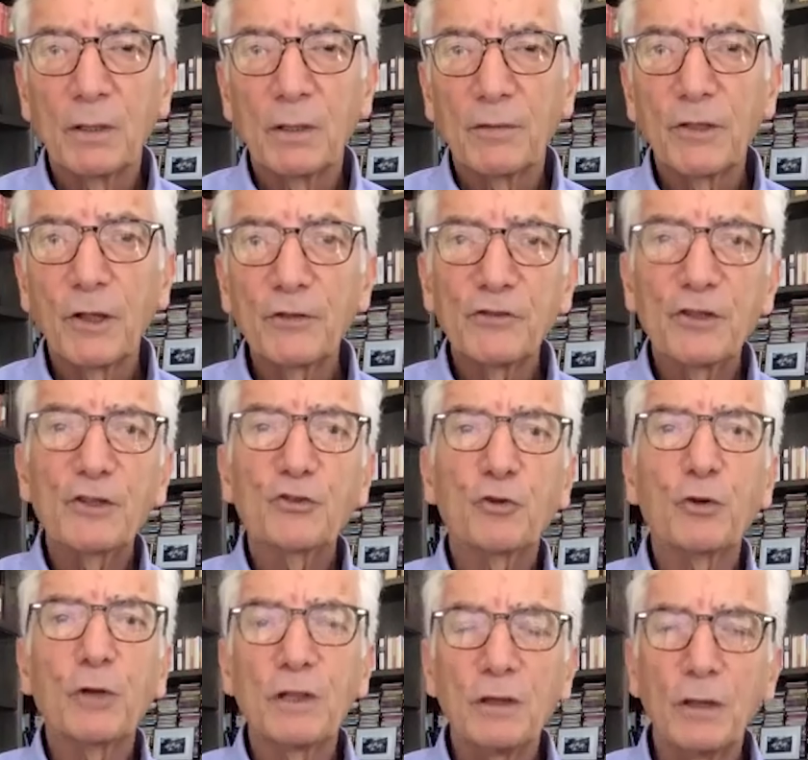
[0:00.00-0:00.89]
30
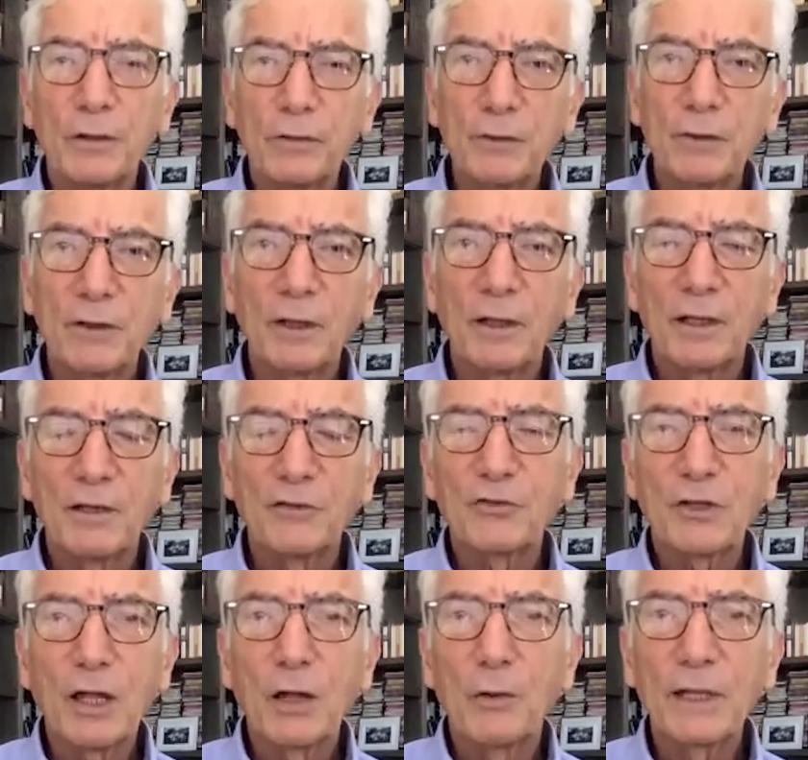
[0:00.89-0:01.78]
trillion is
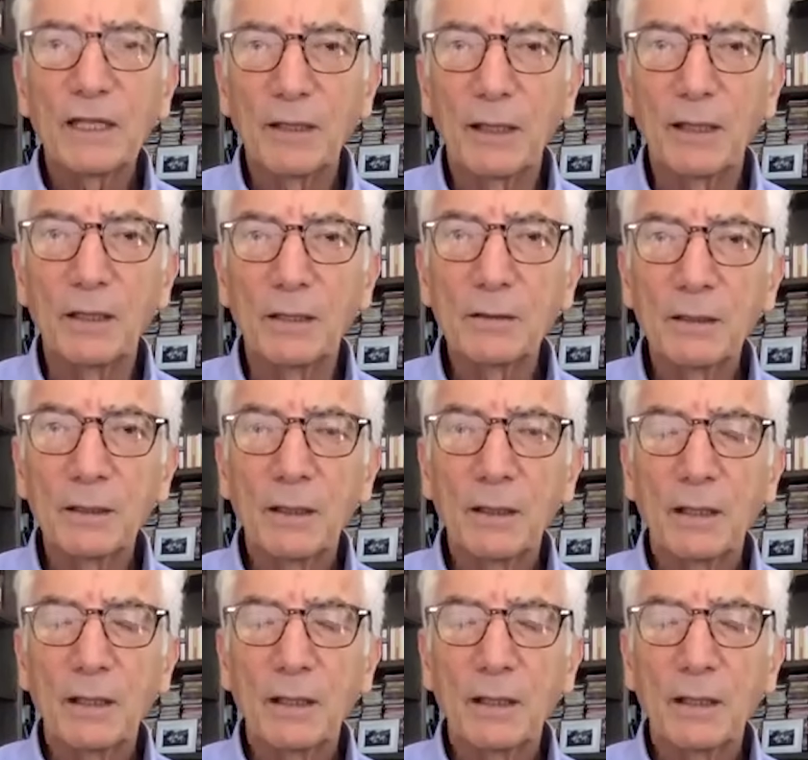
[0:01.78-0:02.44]
going in,